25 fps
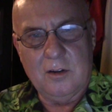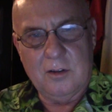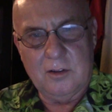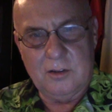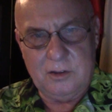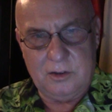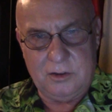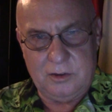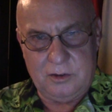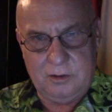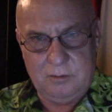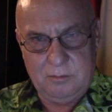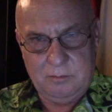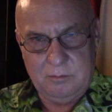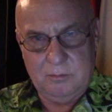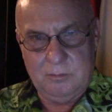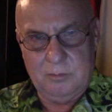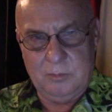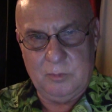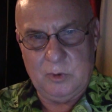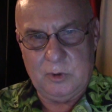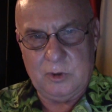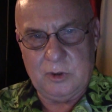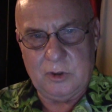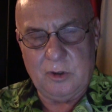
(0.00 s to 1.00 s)

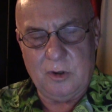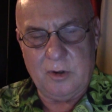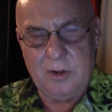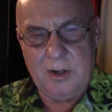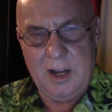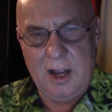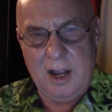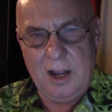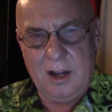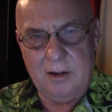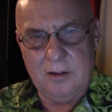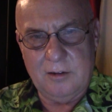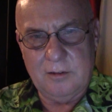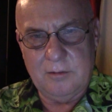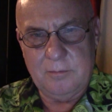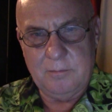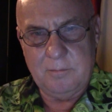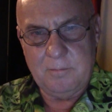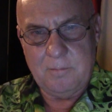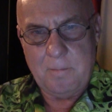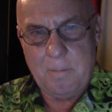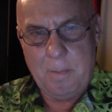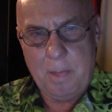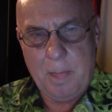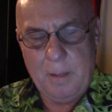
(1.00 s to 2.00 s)
So yeah,
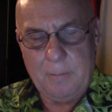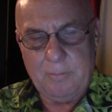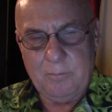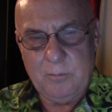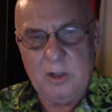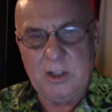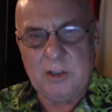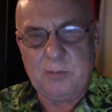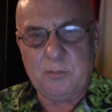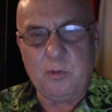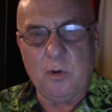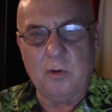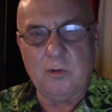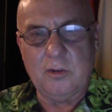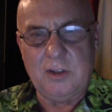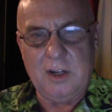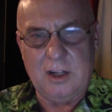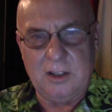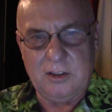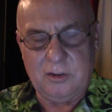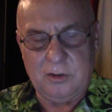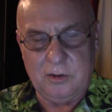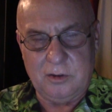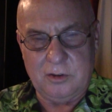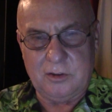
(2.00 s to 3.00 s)
these
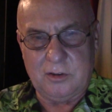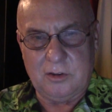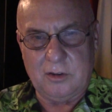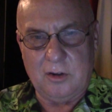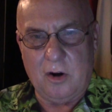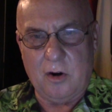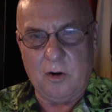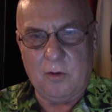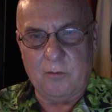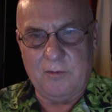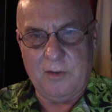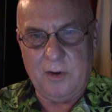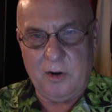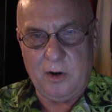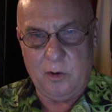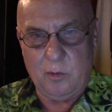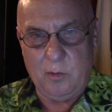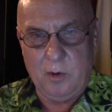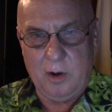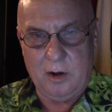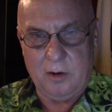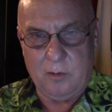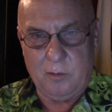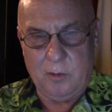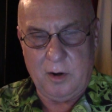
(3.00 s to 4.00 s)
protesters are very
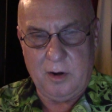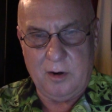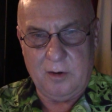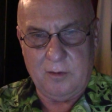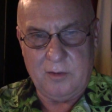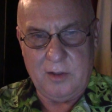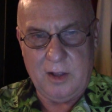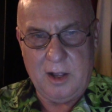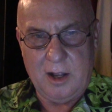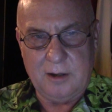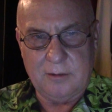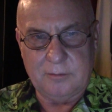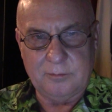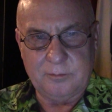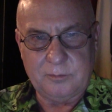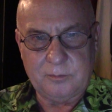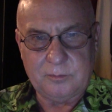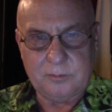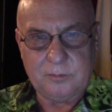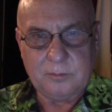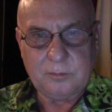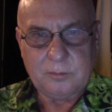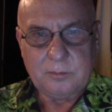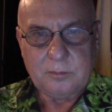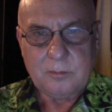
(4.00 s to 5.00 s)
well aware of that.
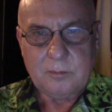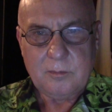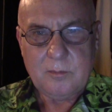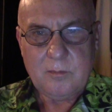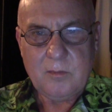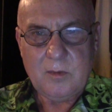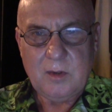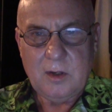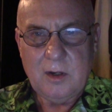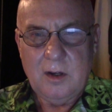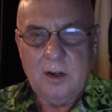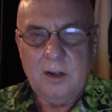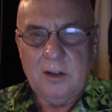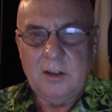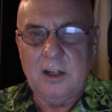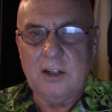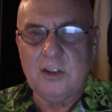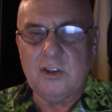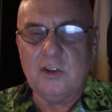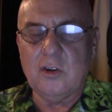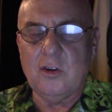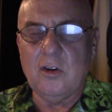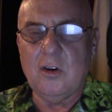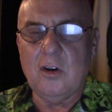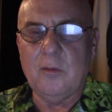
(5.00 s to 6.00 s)

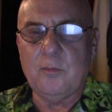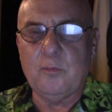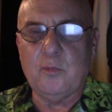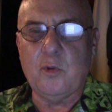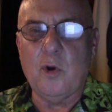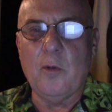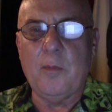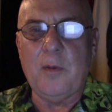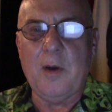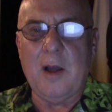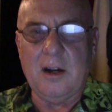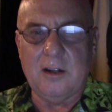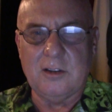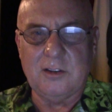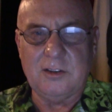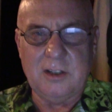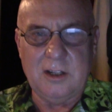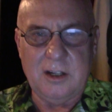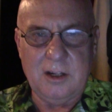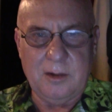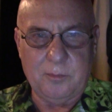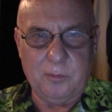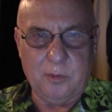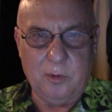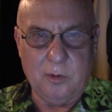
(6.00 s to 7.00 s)
These are
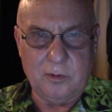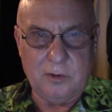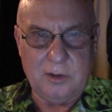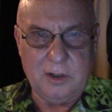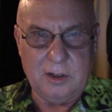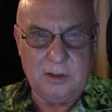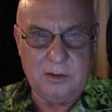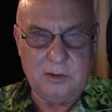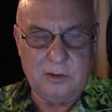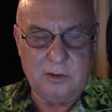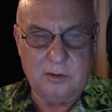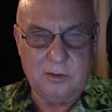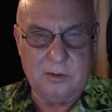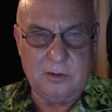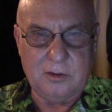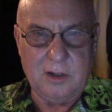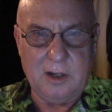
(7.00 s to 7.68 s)
pro-Palestinian protesters.